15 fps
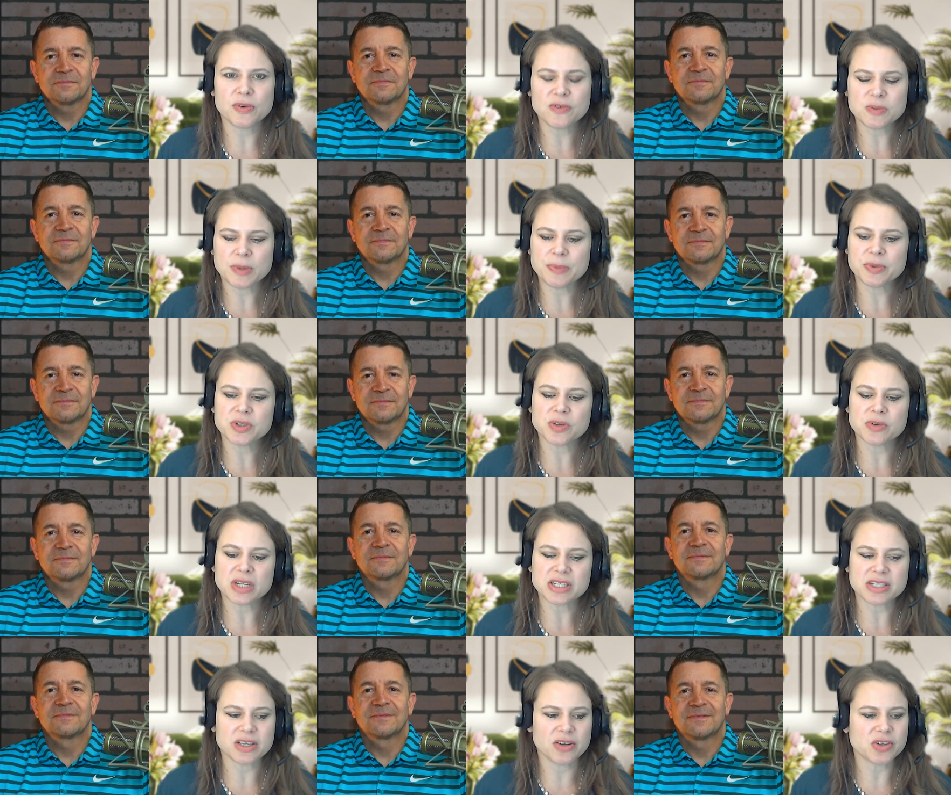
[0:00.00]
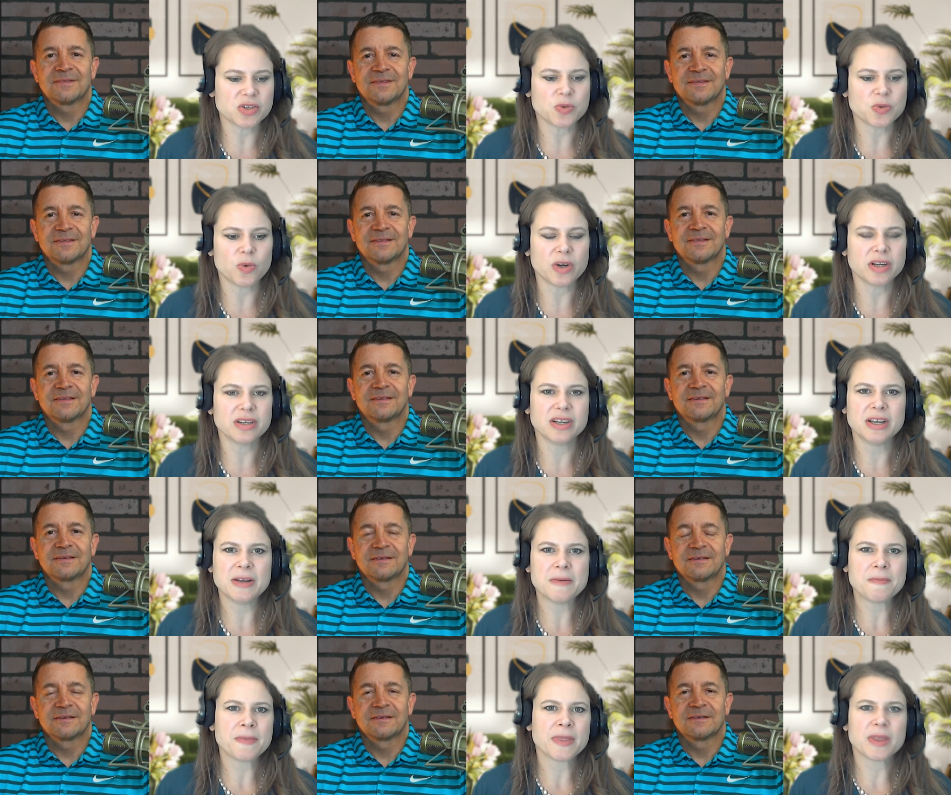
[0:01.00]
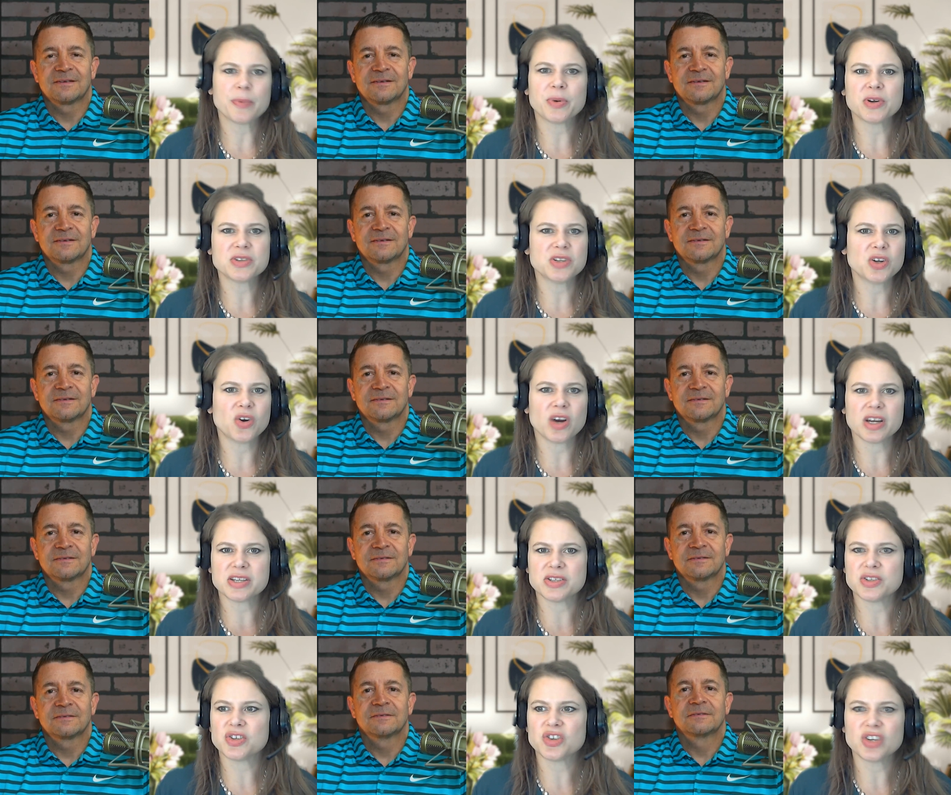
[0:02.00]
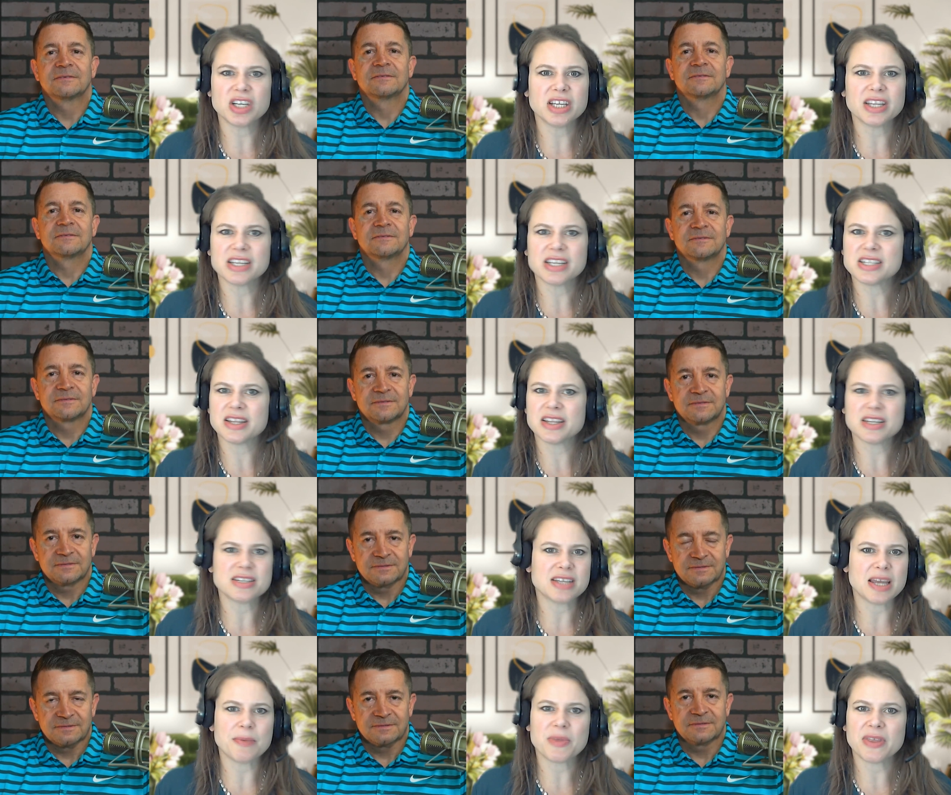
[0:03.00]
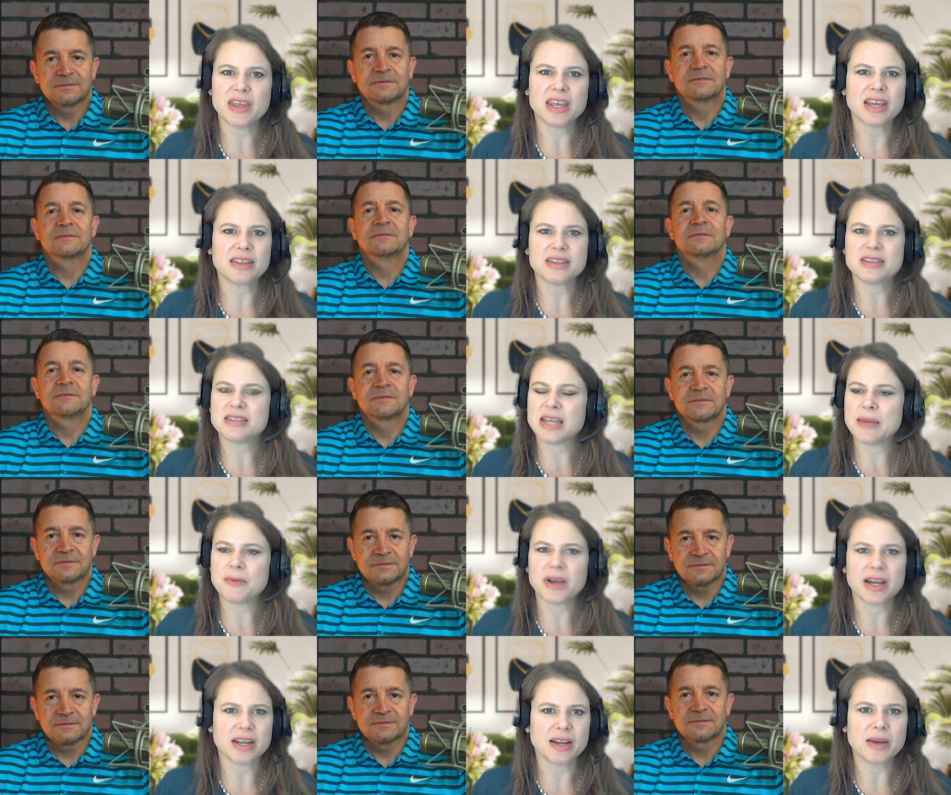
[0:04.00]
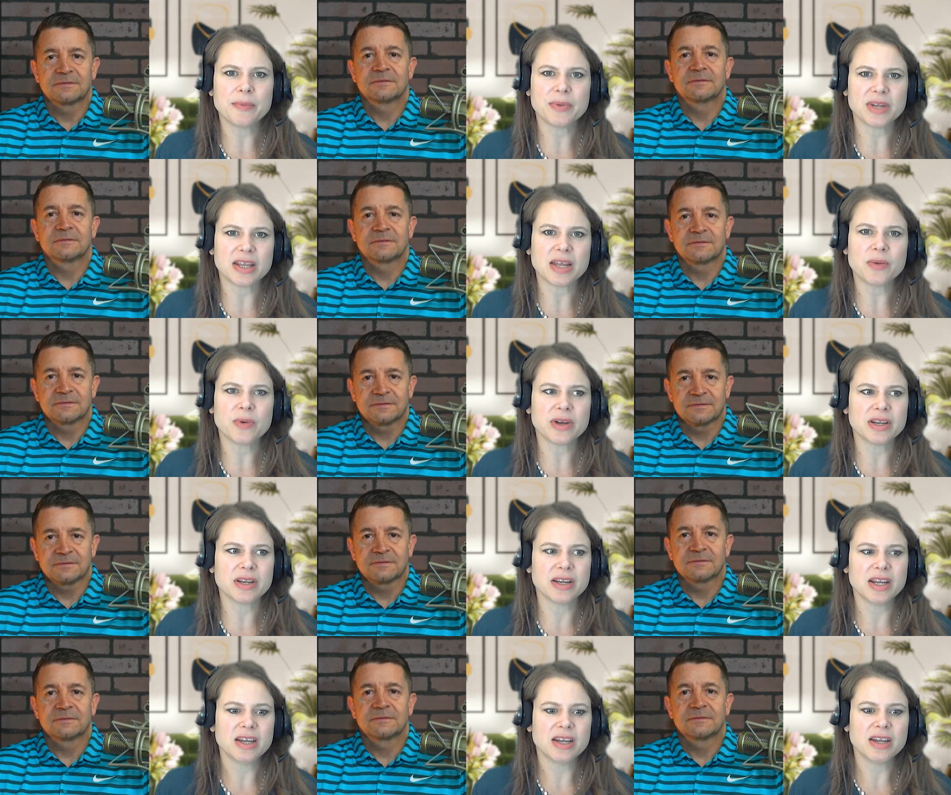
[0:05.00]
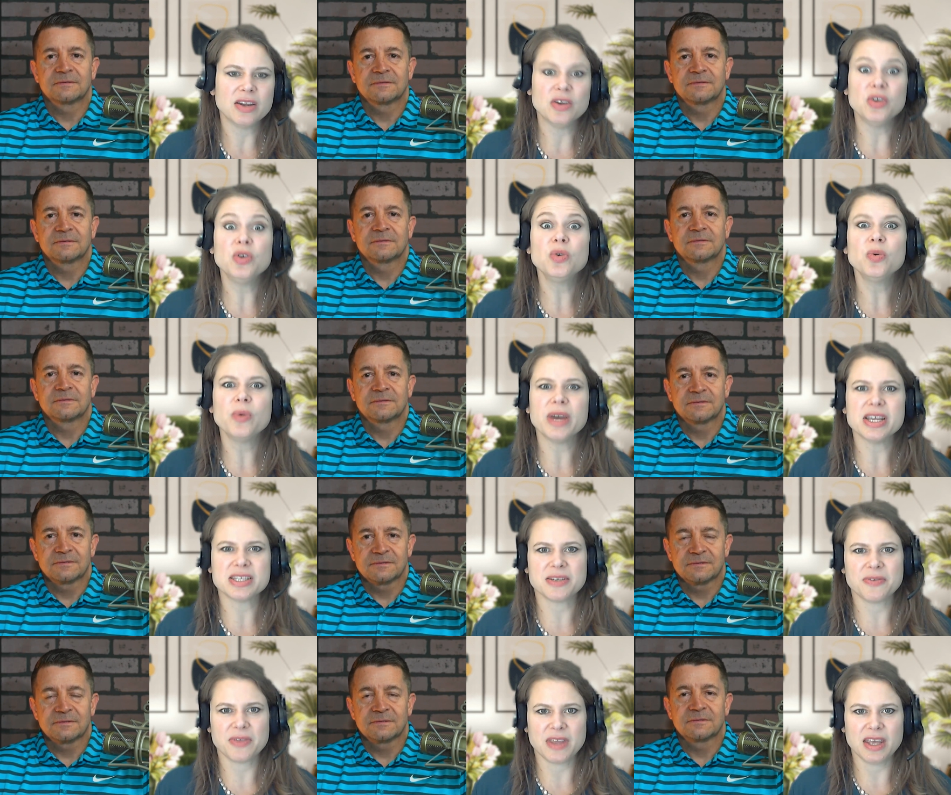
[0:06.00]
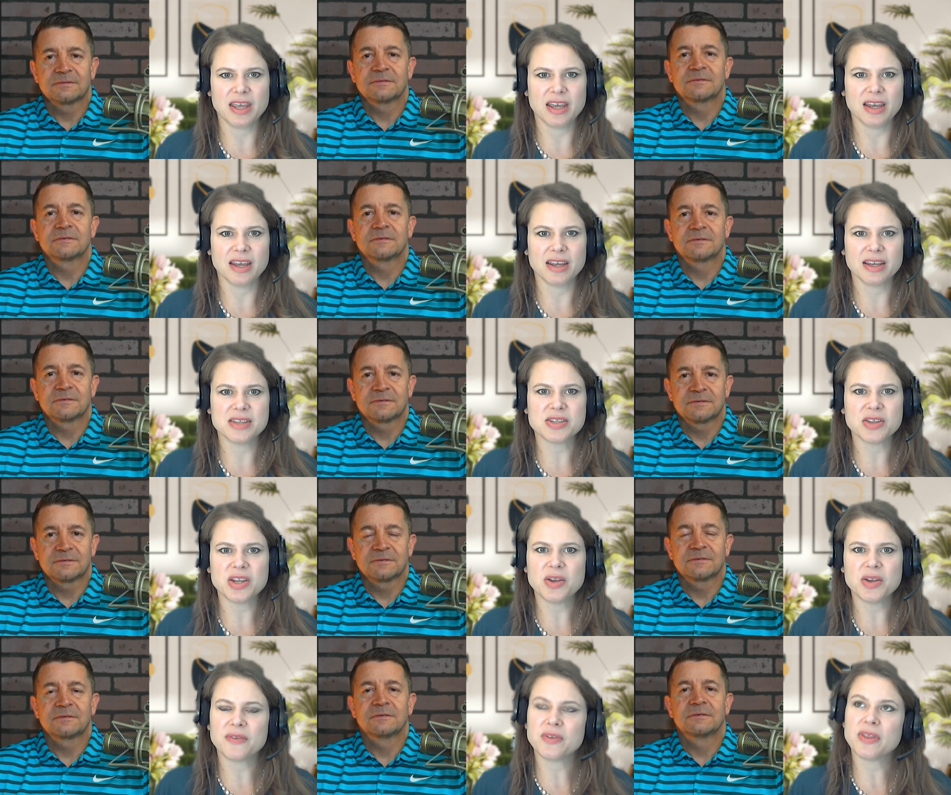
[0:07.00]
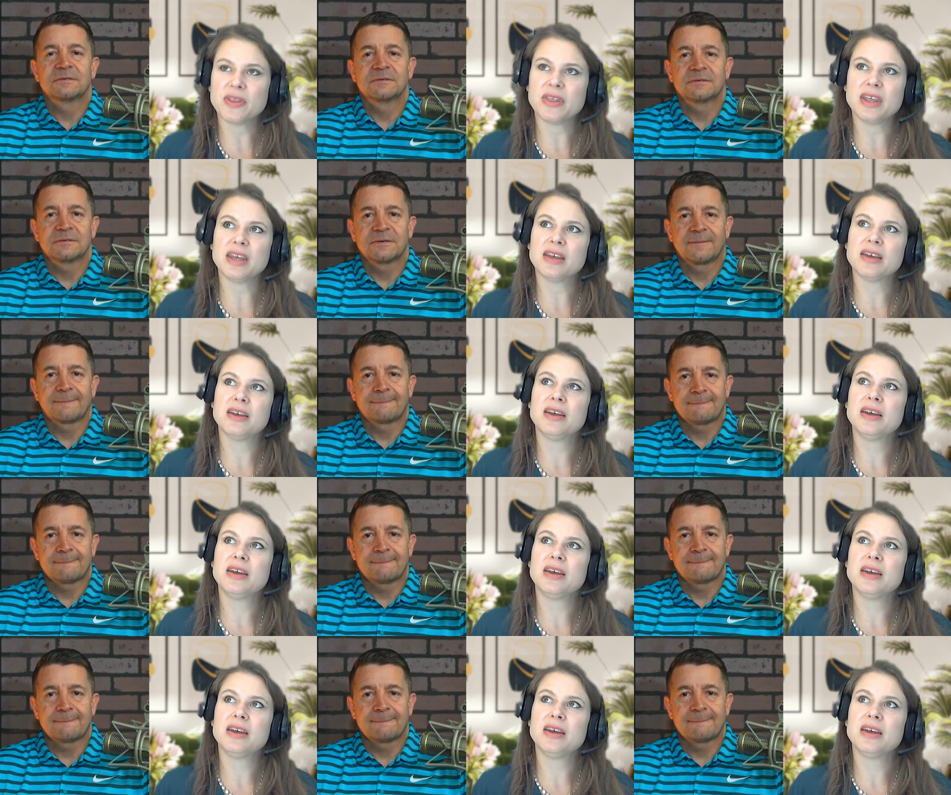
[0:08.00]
Speaker 1: people don't necessarily just want the person across the street that's done the same thing at the same kind of company. They want new ways of thinking. And so then you have to think,